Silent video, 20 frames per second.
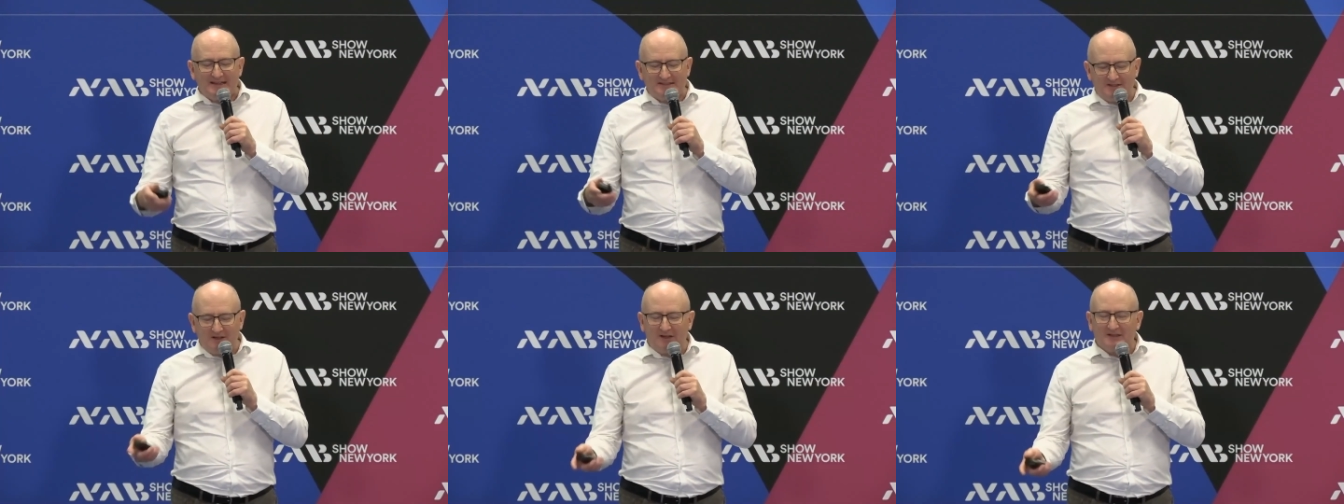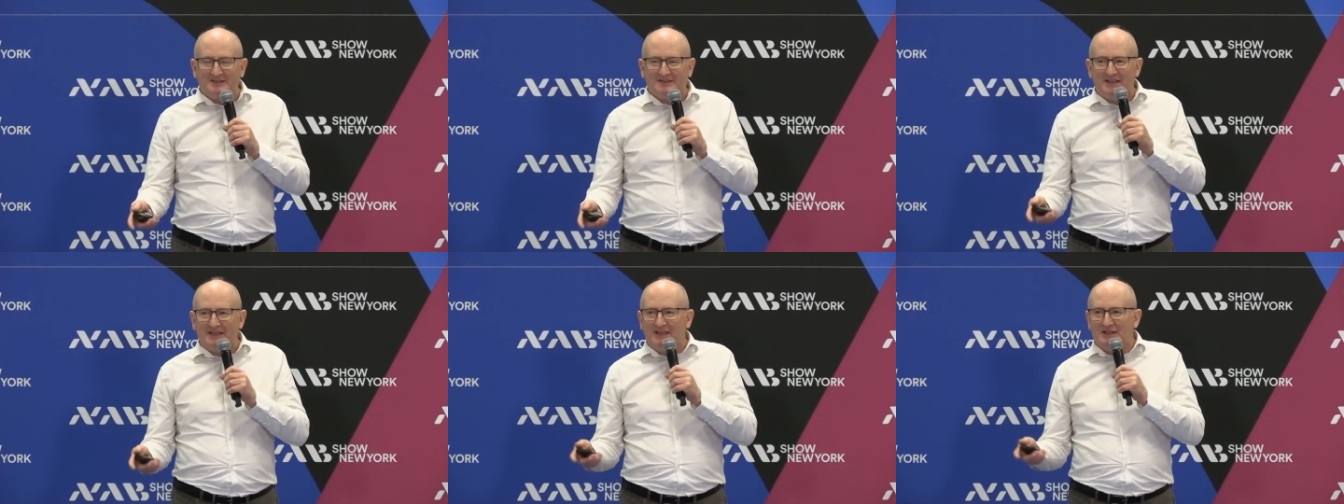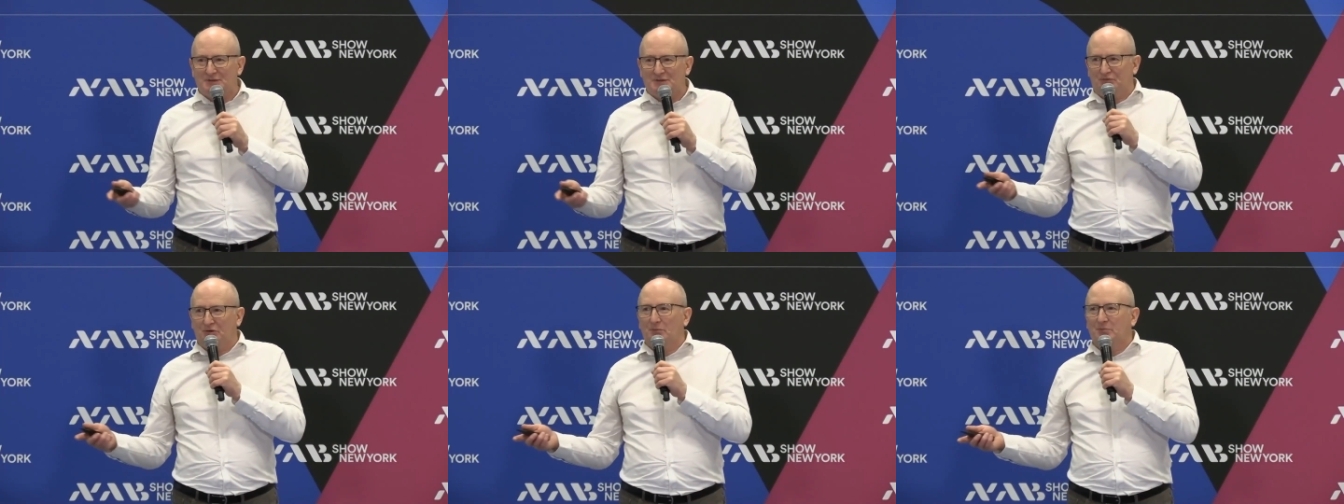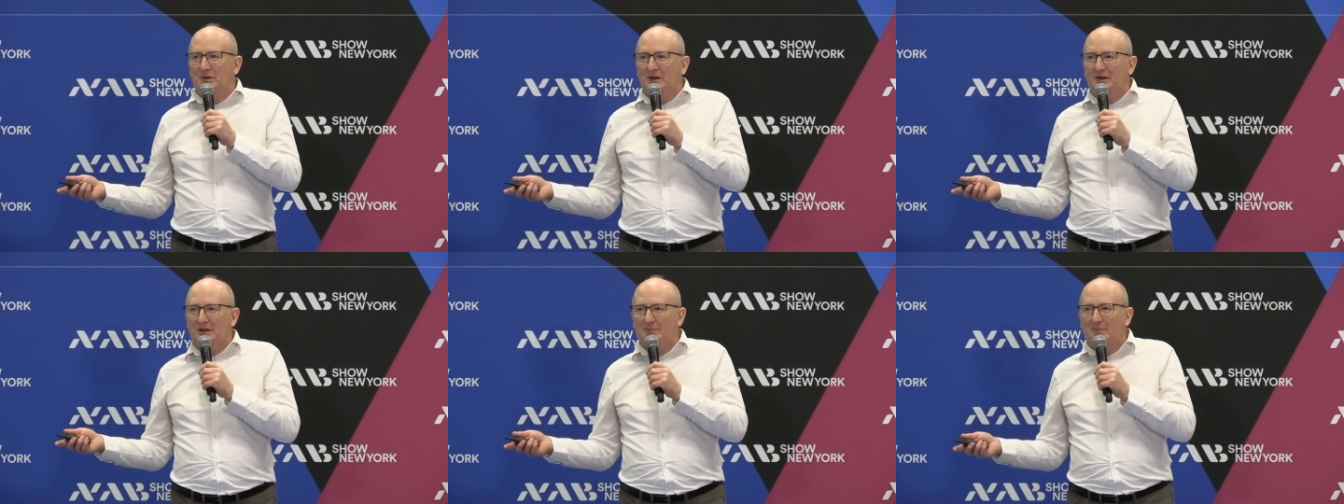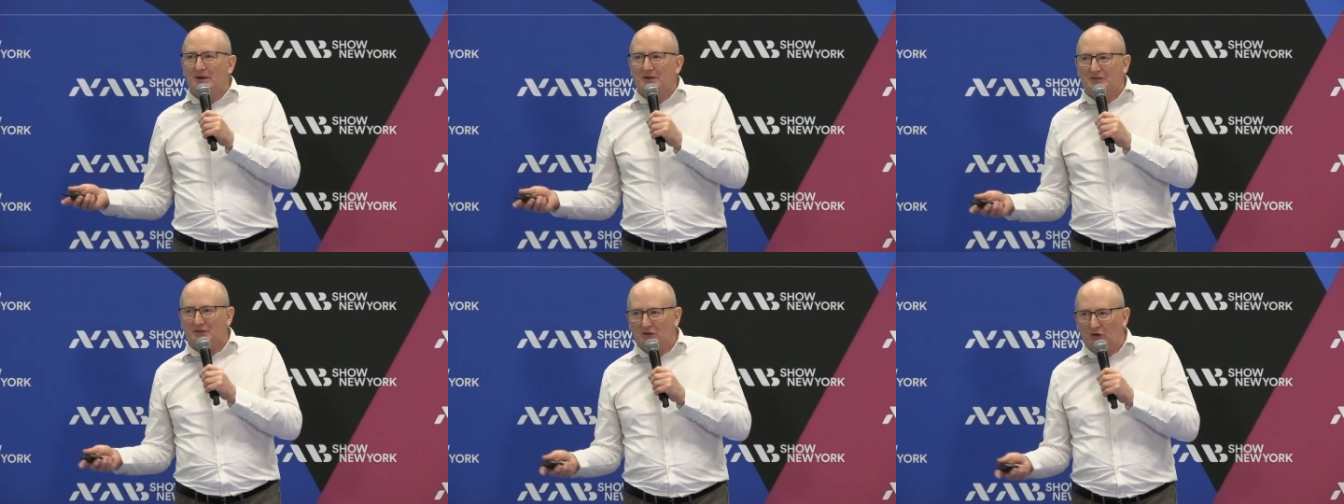SRT is probably
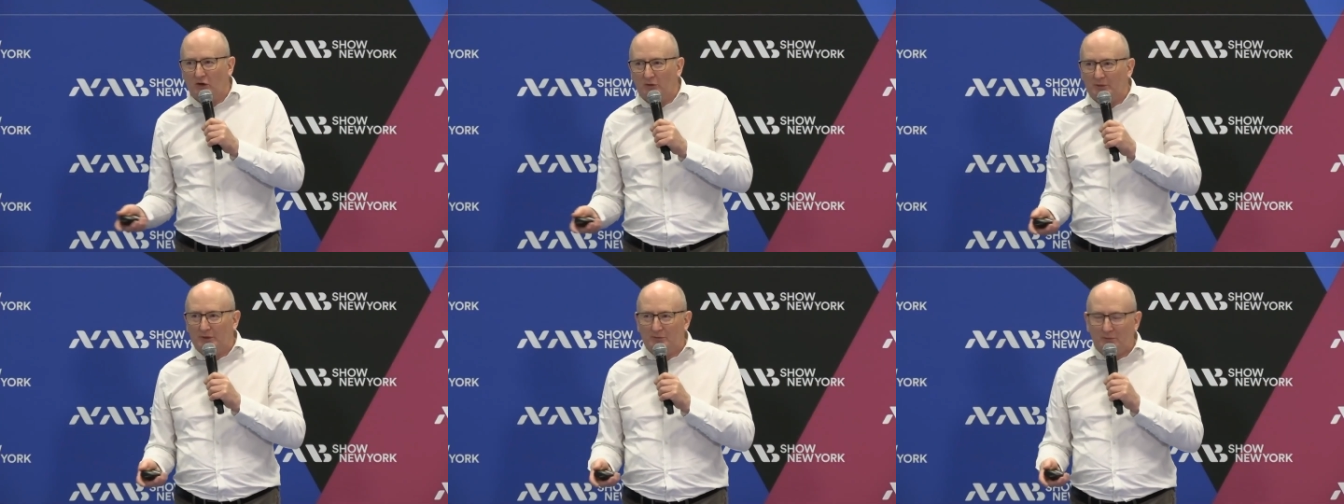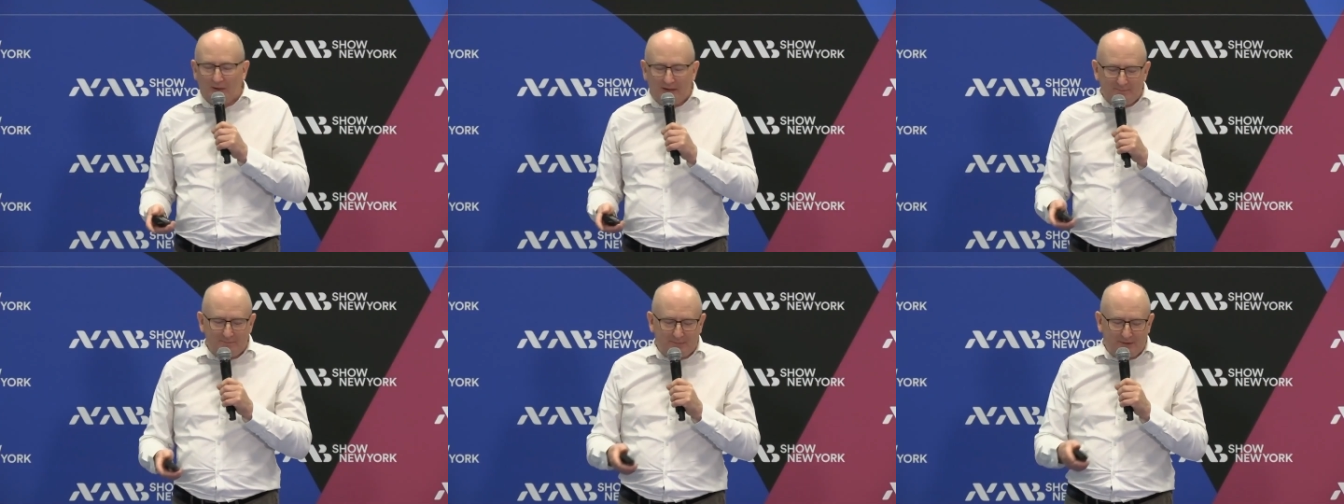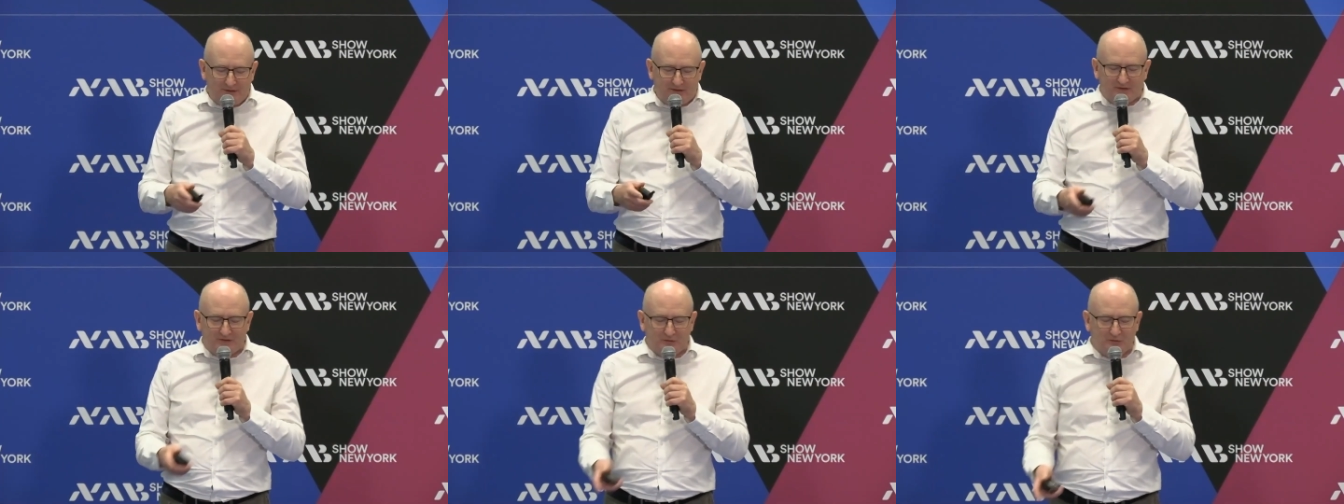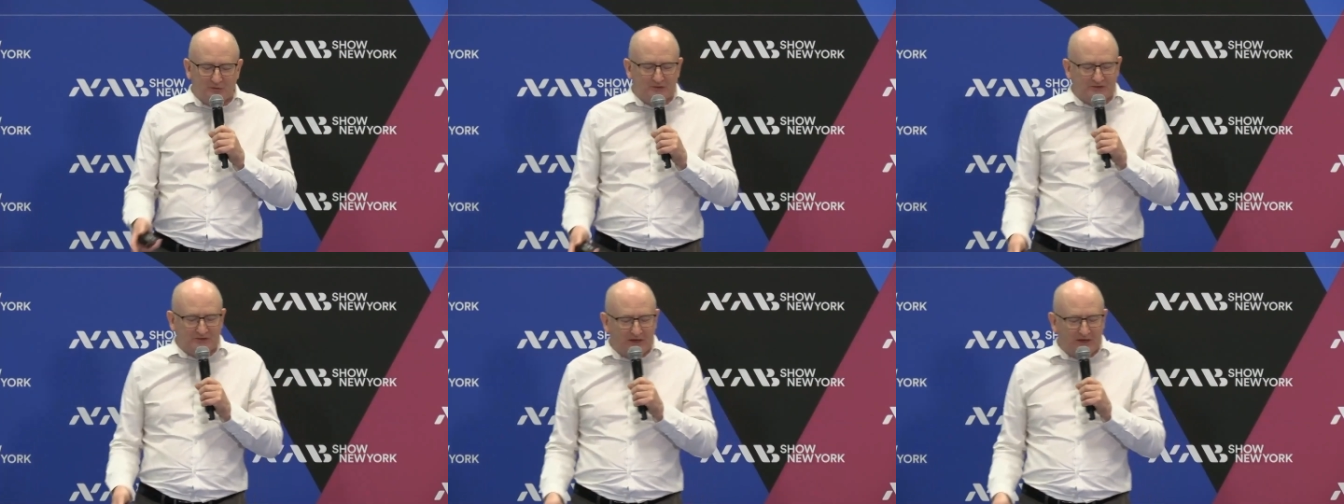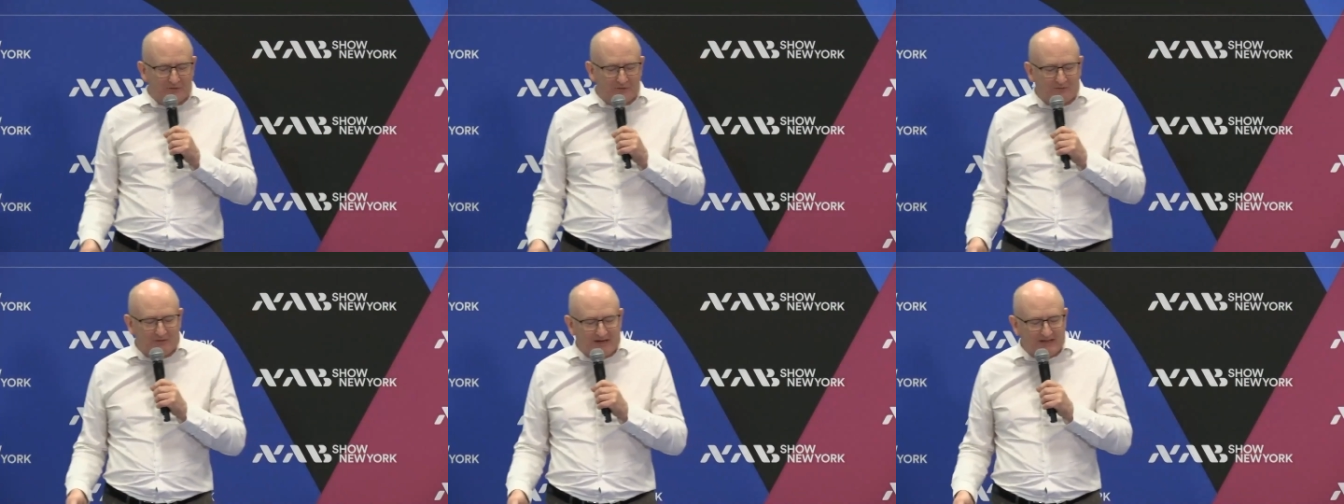the most common one, but there's
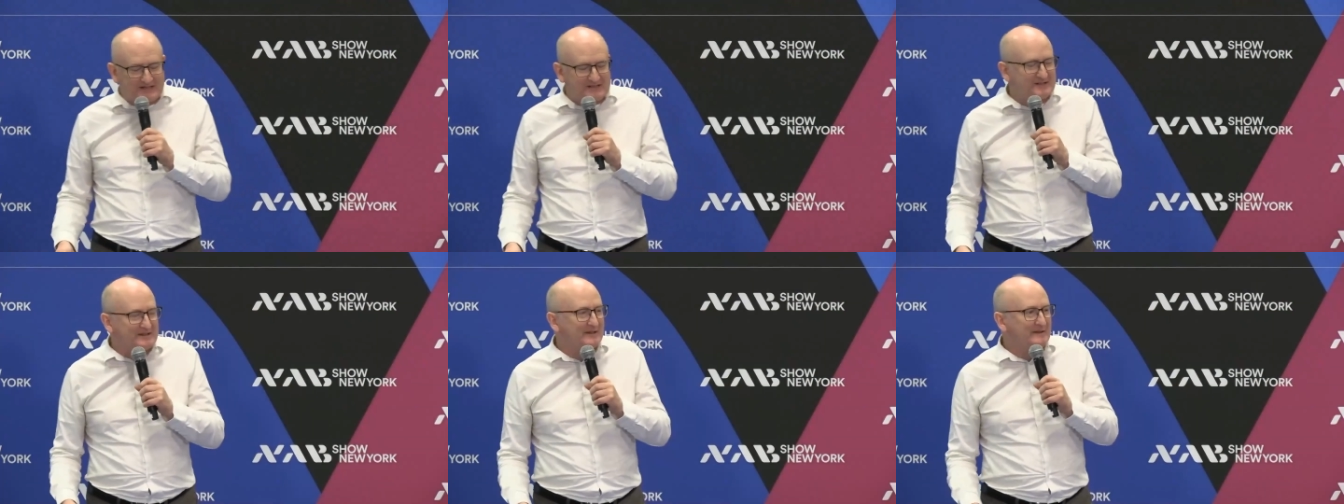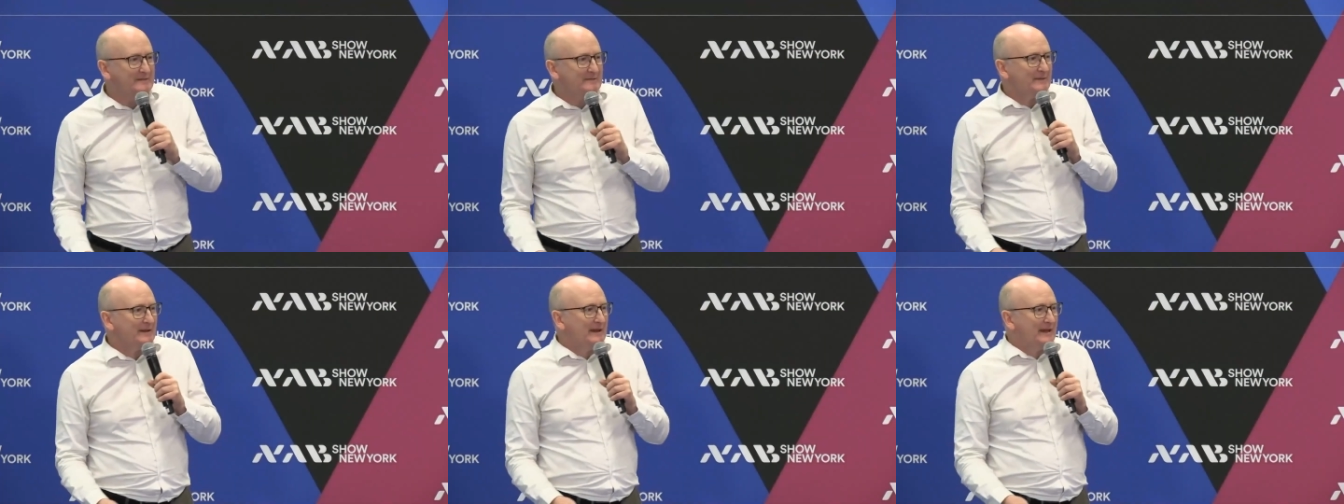also RIST